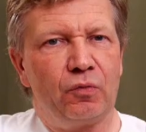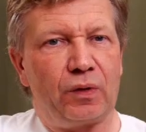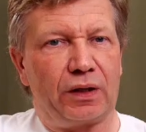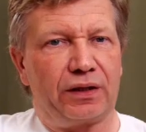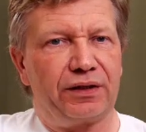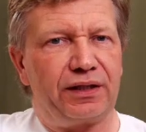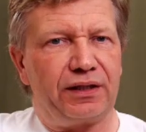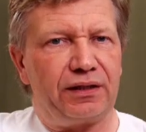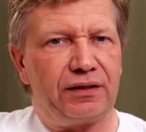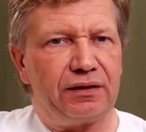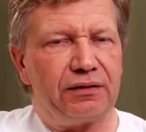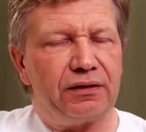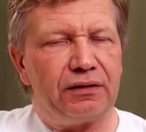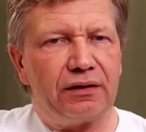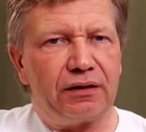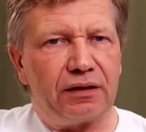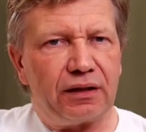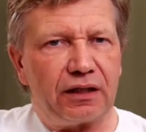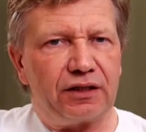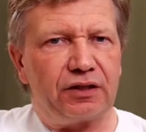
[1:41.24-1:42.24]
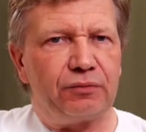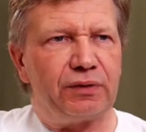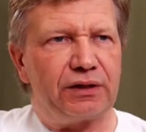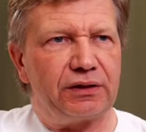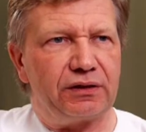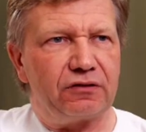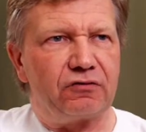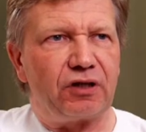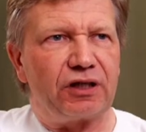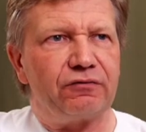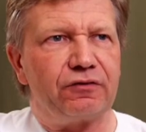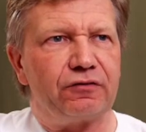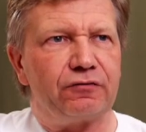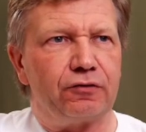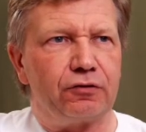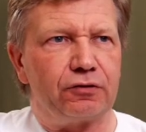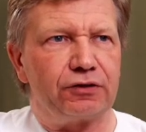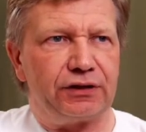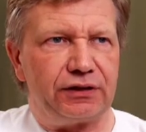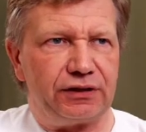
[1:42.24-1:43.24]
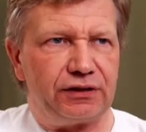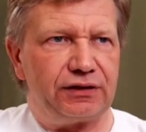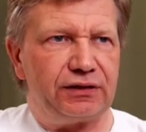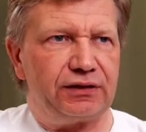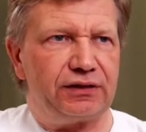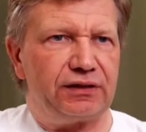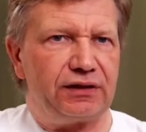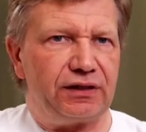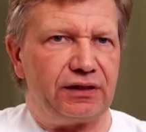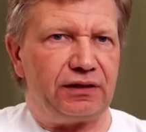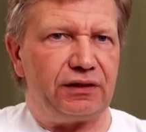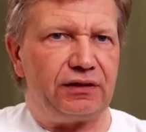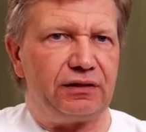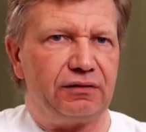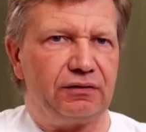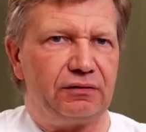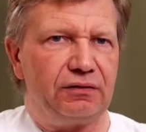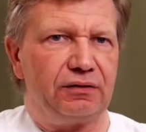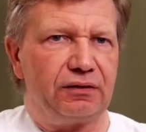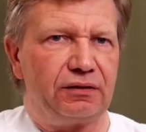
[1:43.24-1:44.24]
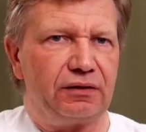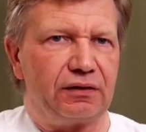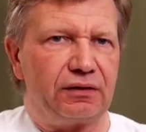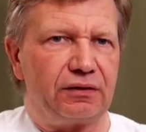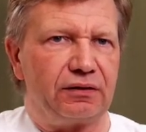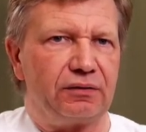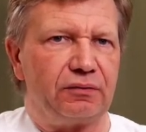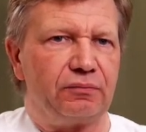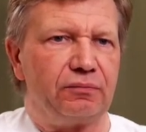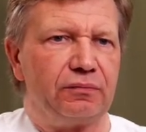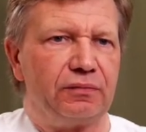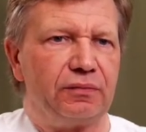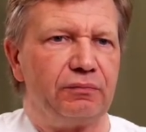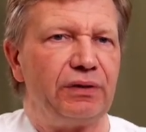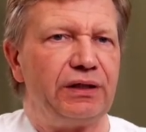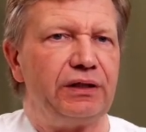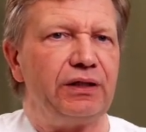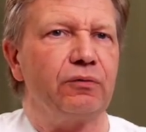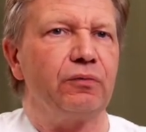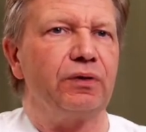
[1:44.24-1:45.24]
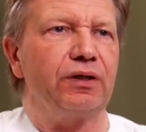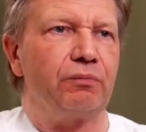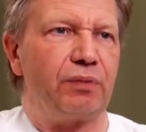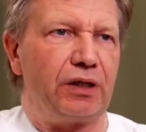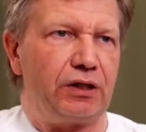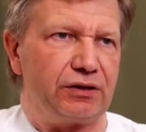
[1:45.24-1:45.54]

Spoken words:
Well, the ultimate driving force is the meeting with the